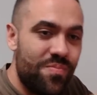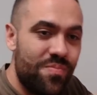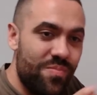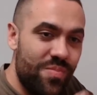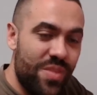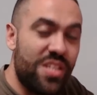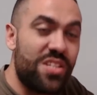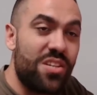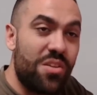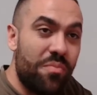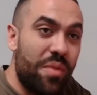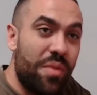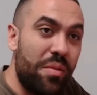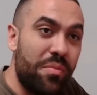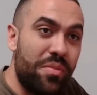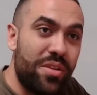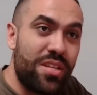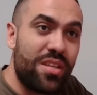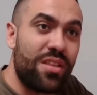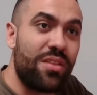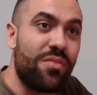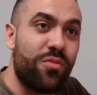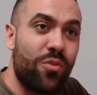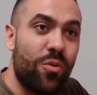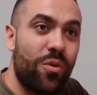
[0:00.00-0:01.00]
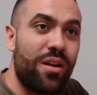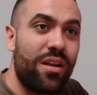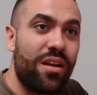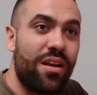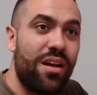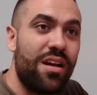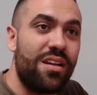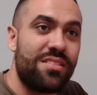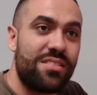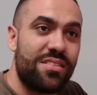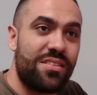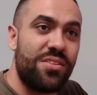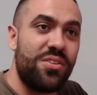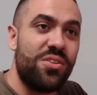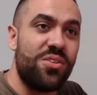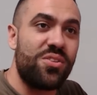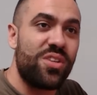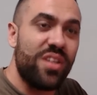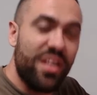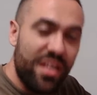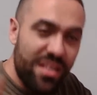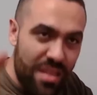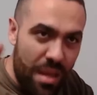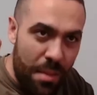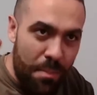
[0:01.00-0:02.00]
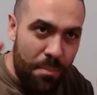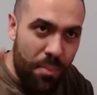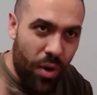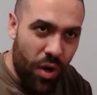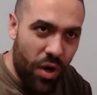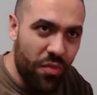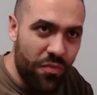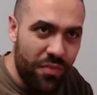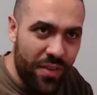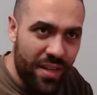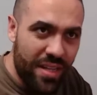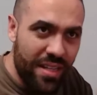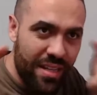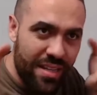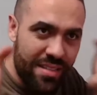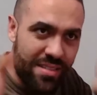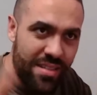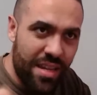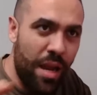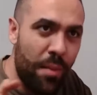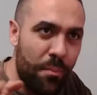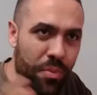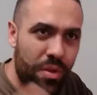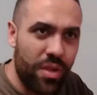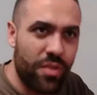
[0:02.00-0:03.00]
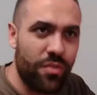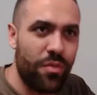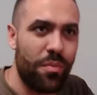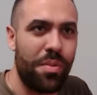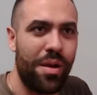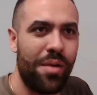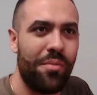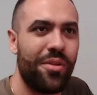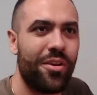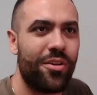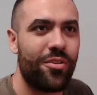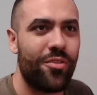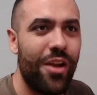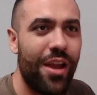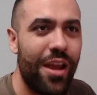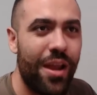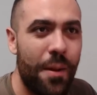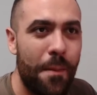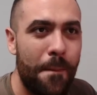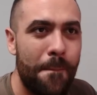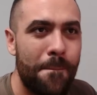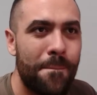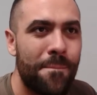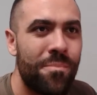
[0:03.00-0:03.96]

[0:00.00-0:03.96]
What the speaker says: this amendment to the Florida Constitution is a perfect example of a public right.